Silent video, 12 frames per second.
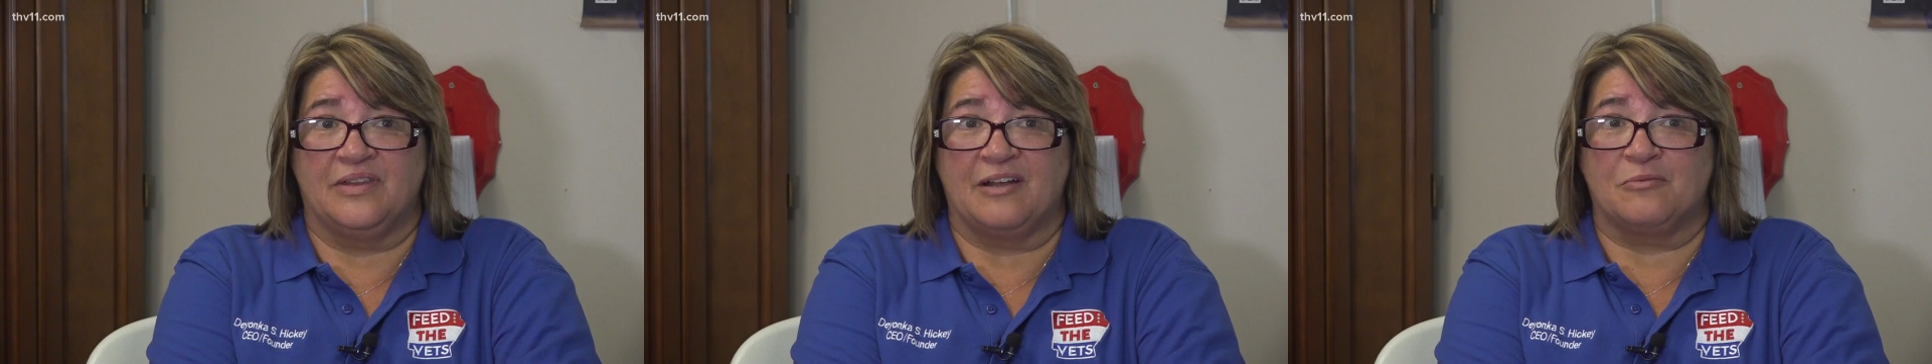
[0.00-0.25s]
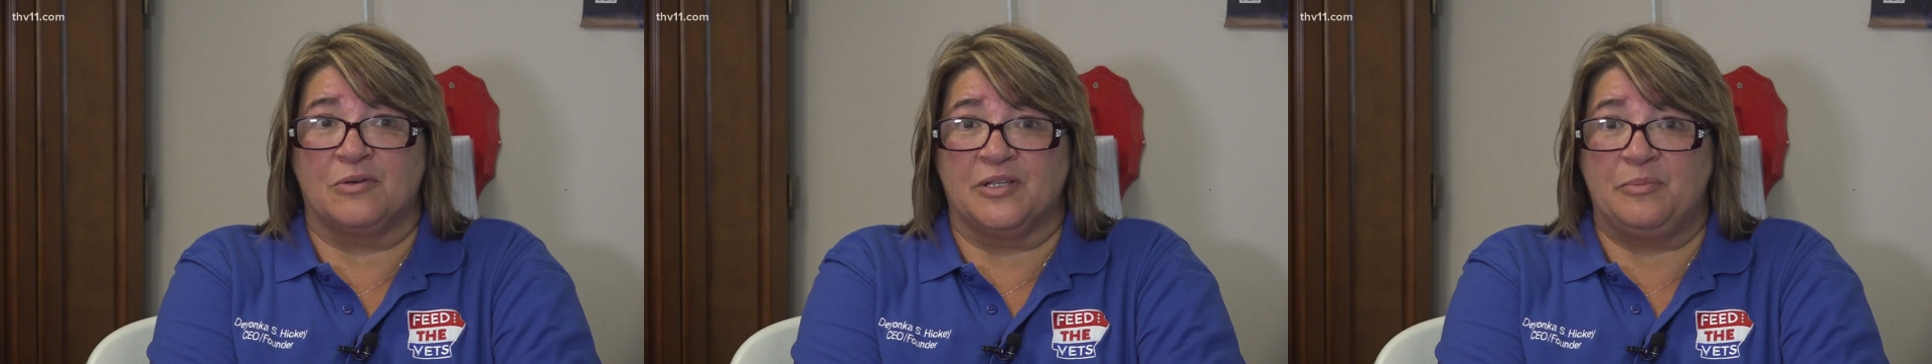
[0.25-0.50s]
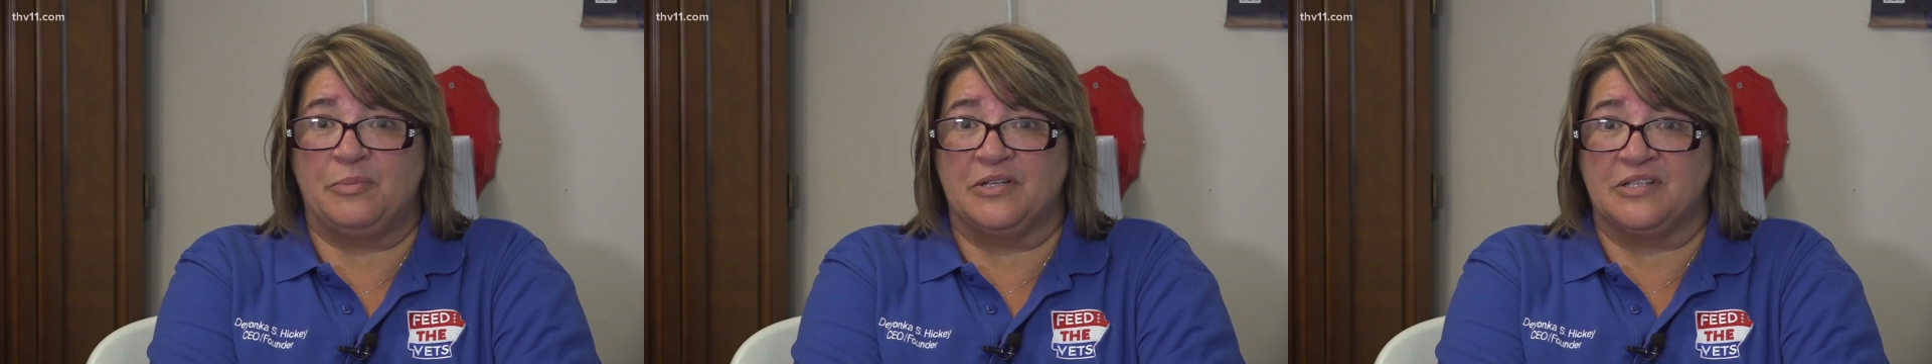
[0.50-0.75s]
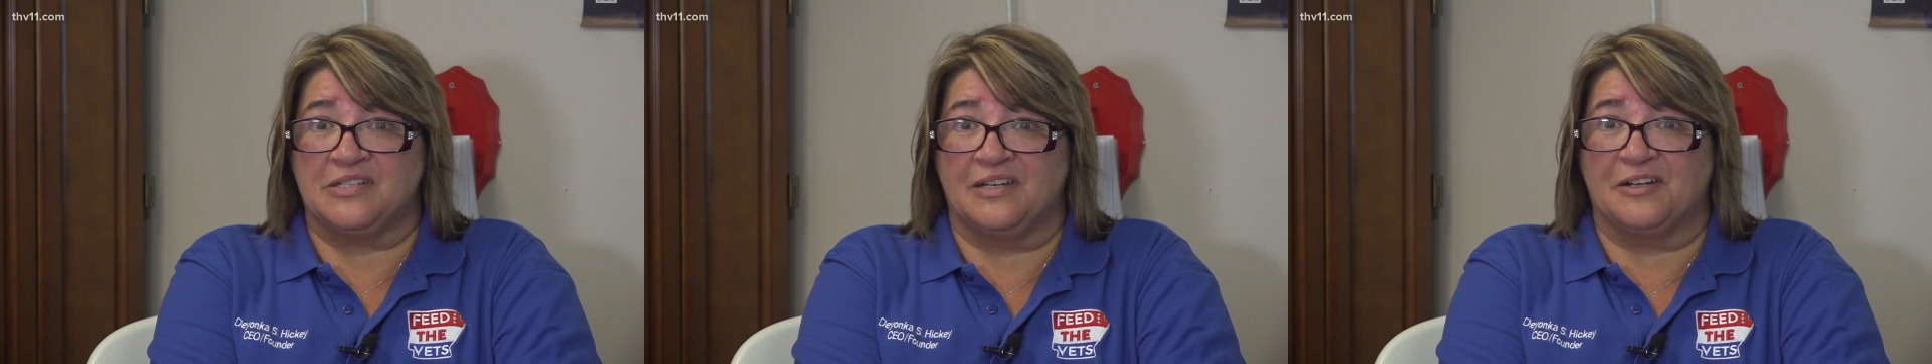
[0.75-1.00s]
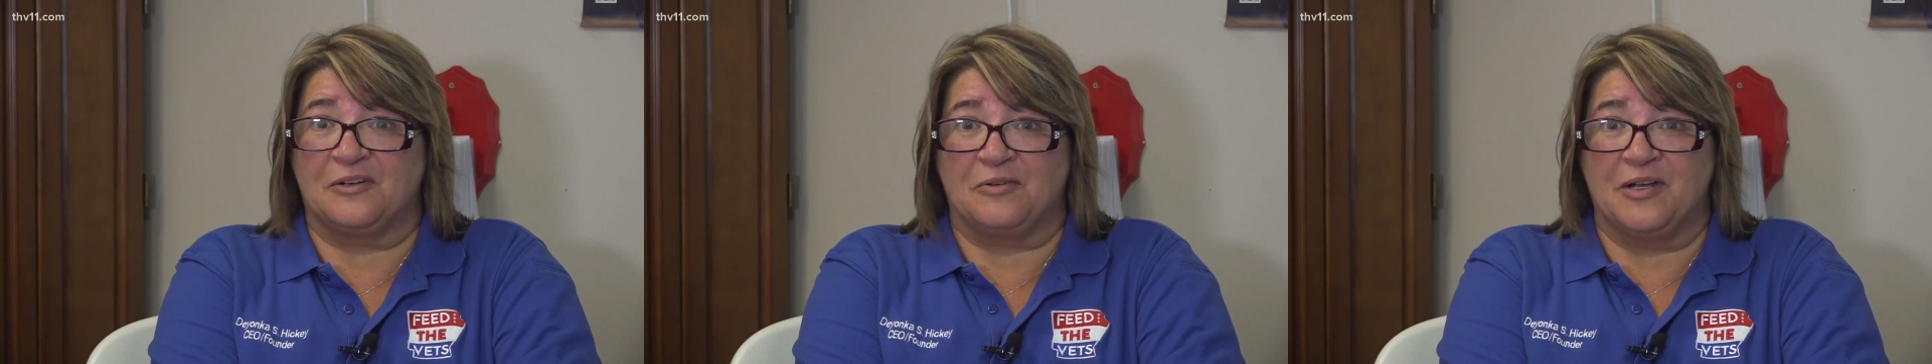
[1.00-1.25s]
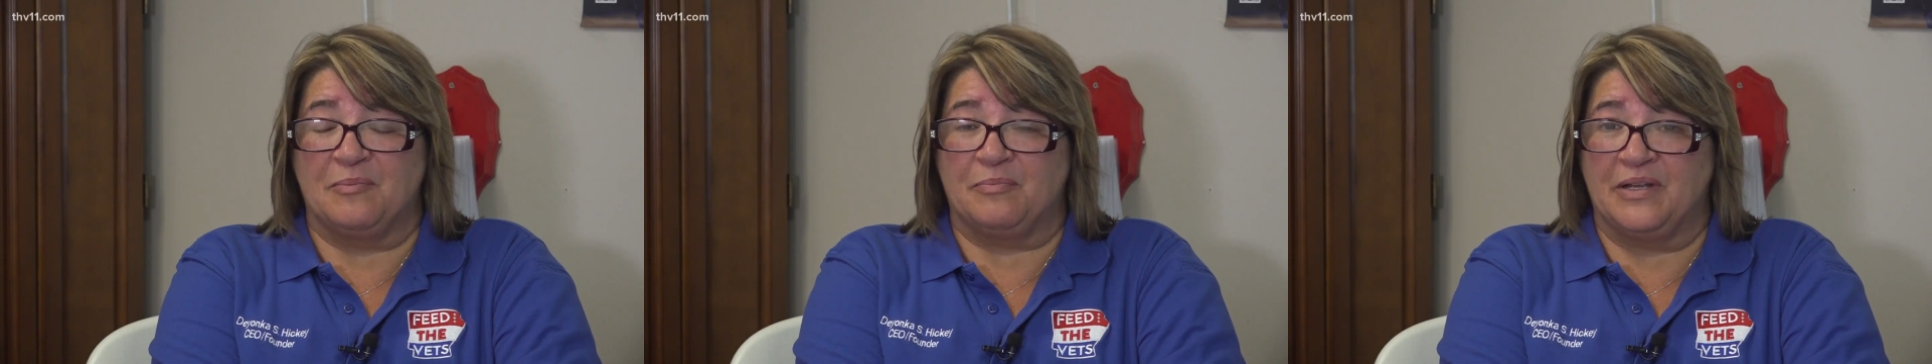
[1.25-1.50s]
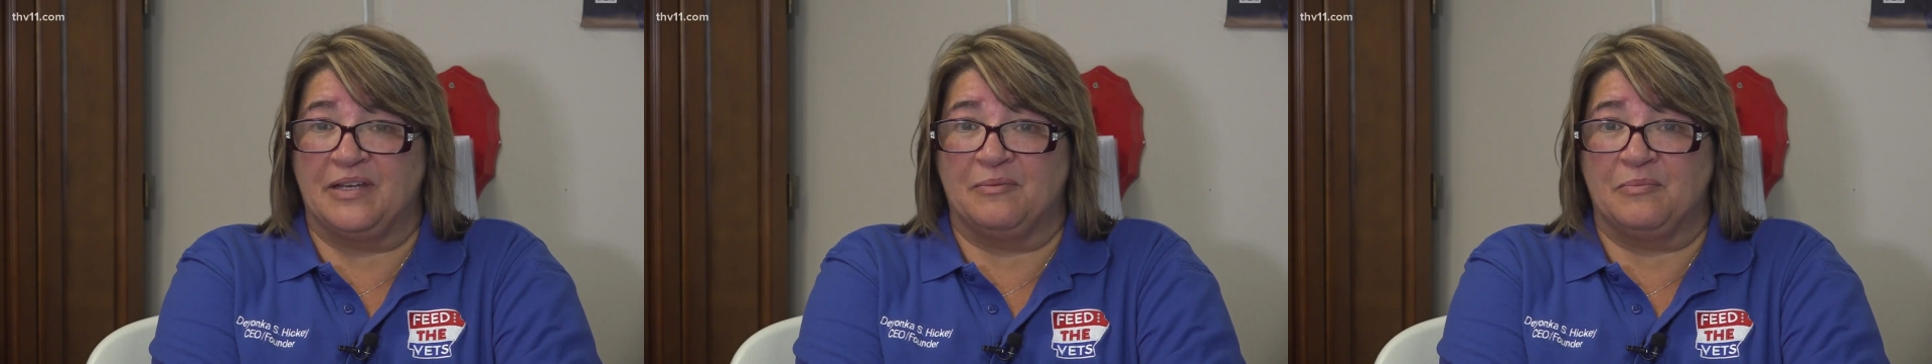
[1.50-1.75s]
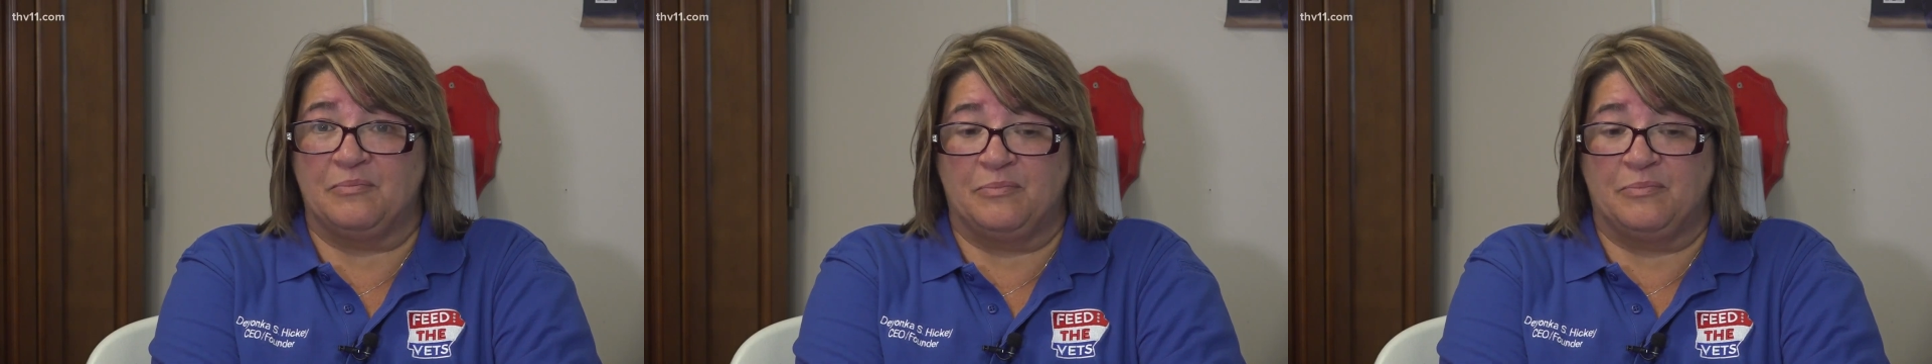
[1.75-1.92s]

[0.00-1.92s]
That really put us in a cramp, and it